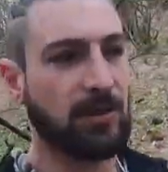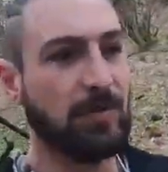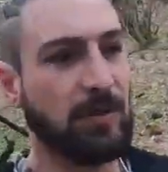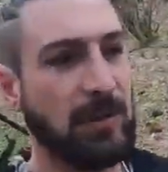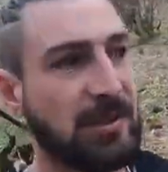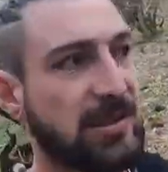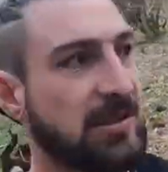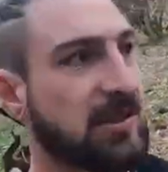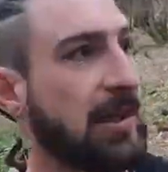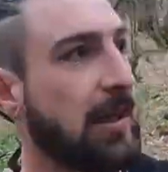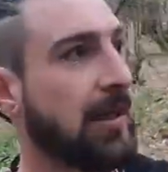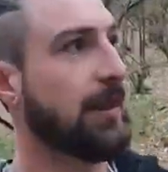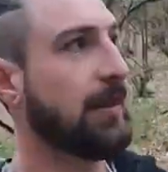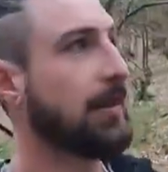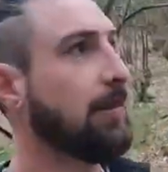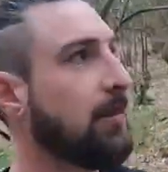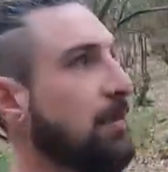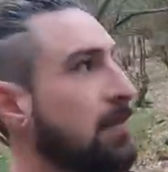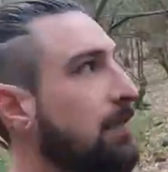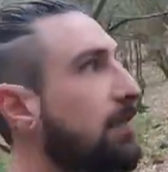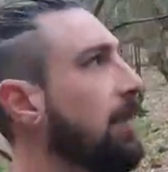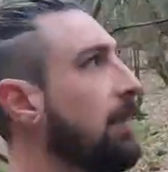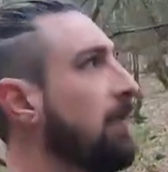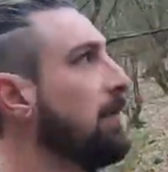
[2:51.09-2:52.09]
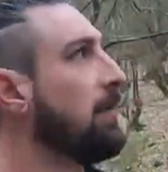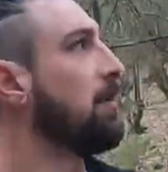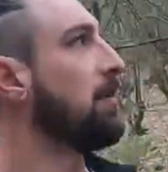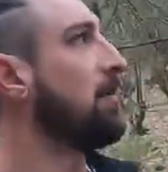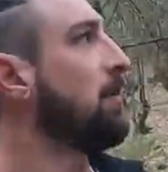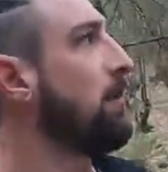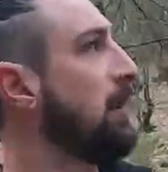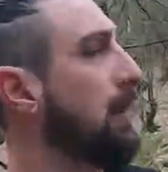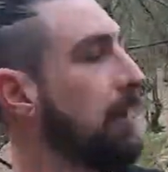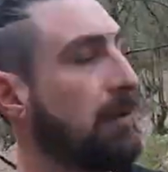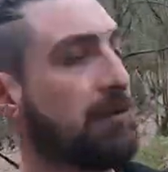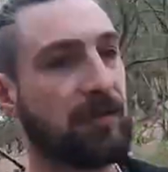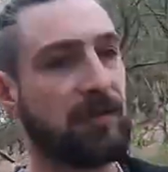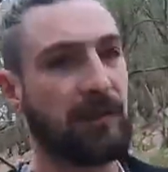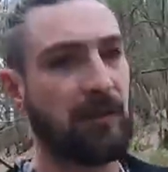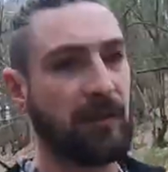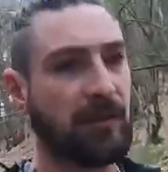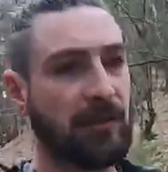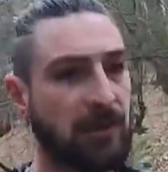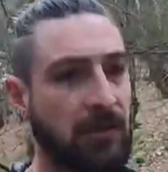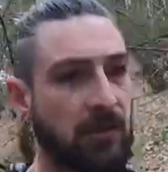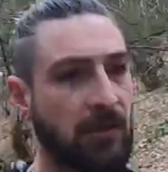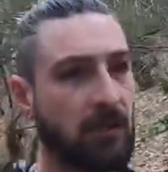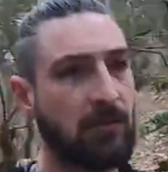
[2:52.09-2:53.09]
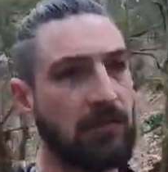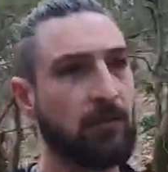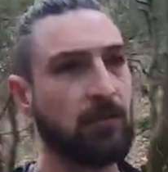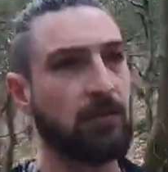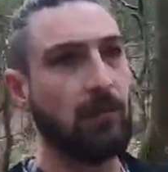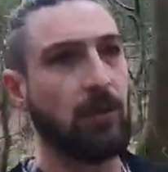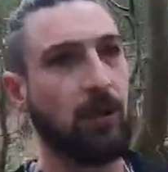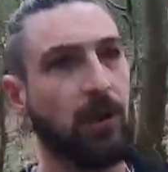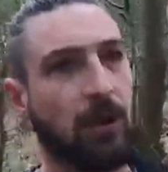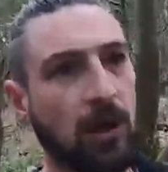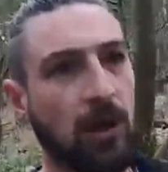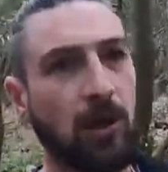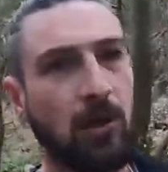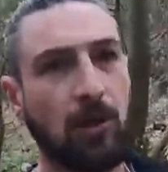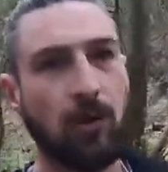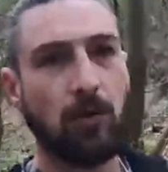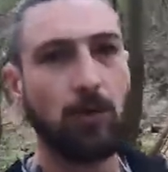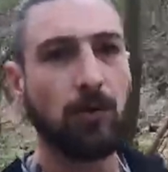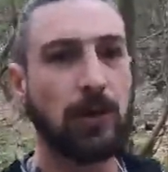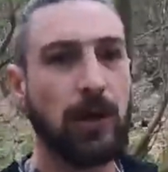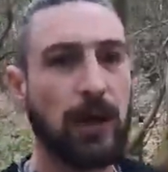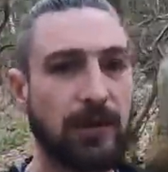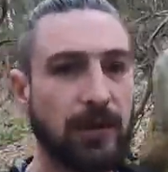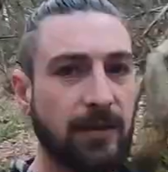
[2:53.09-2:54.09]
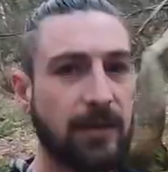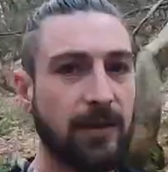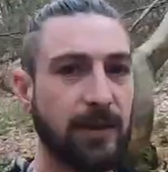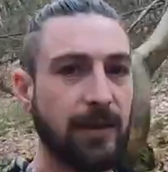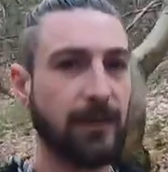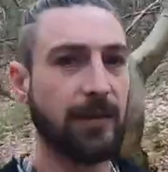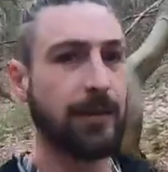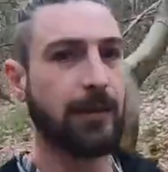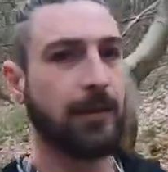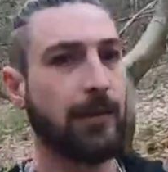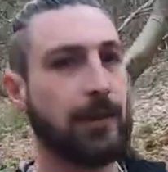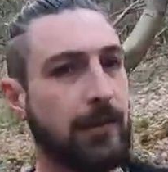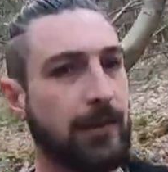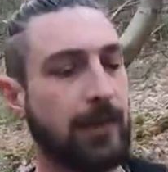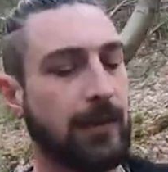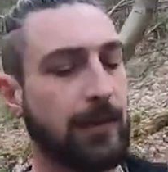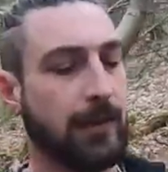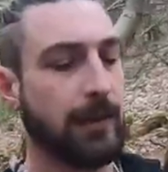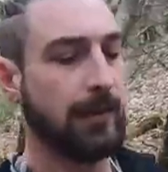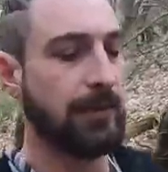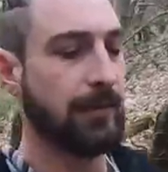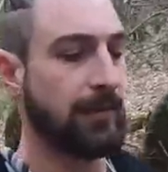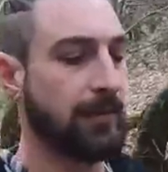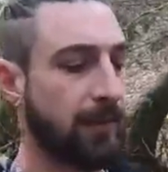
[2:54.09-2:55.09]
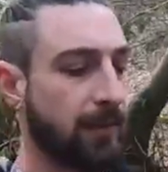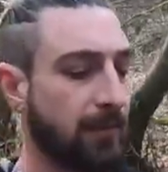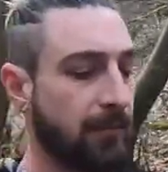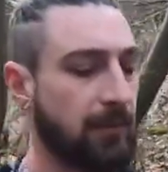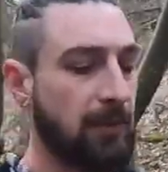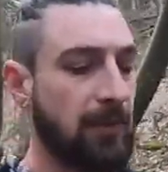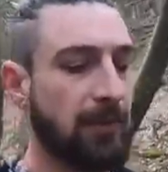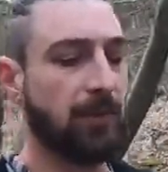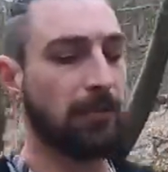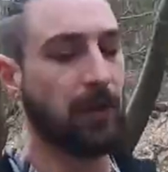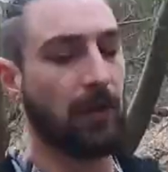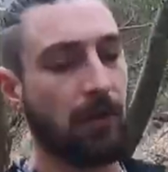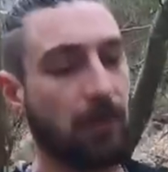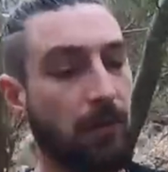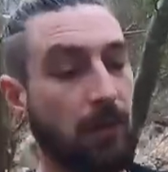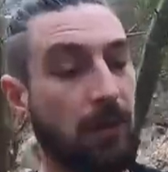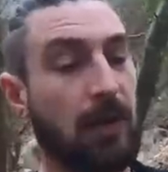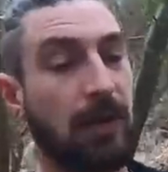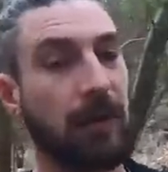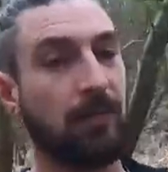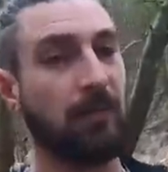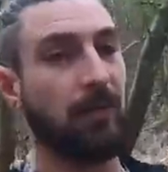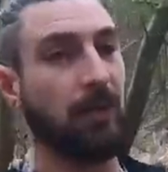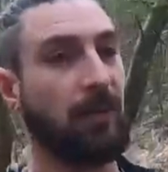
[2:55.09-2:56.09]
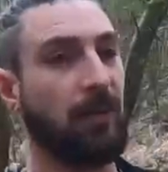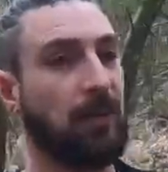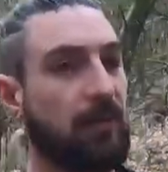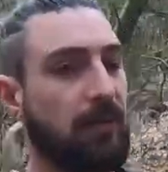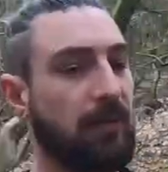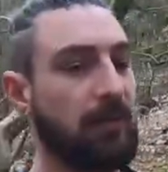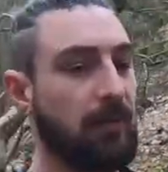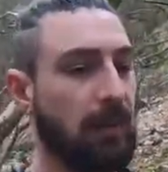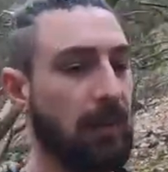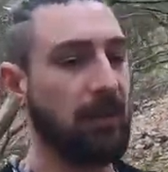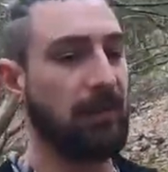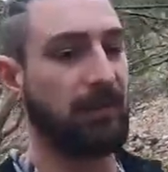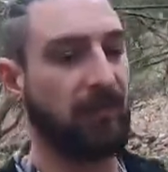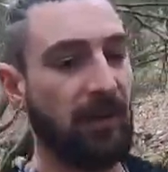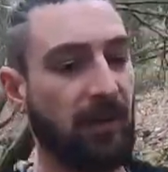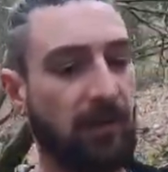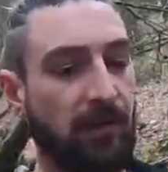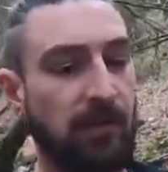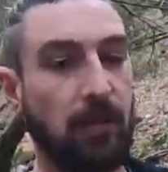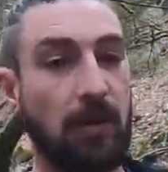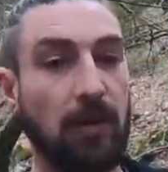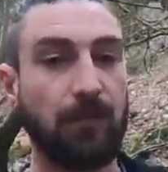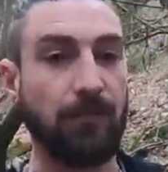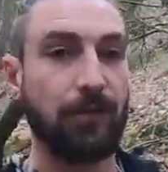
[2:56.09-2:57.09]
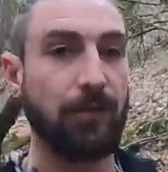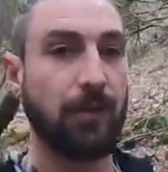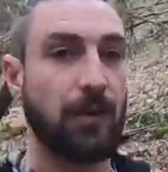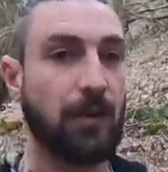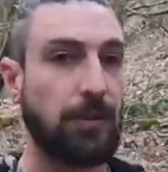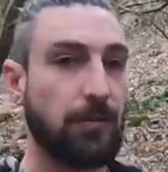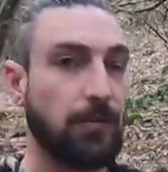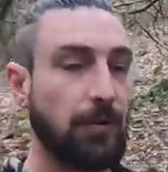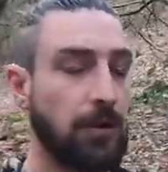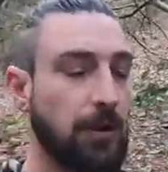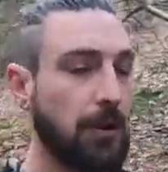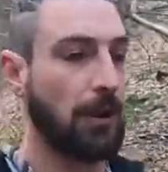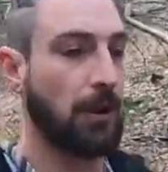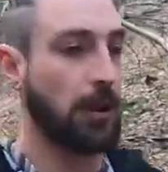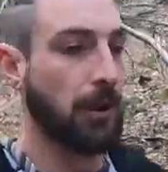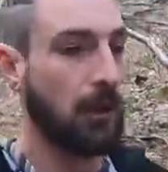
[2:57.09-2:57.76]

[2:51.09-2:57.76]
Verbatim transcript: She's been sat in like a very good girl today. She's gone all, all cuddly and needy. So we all know what that means, about seven months old.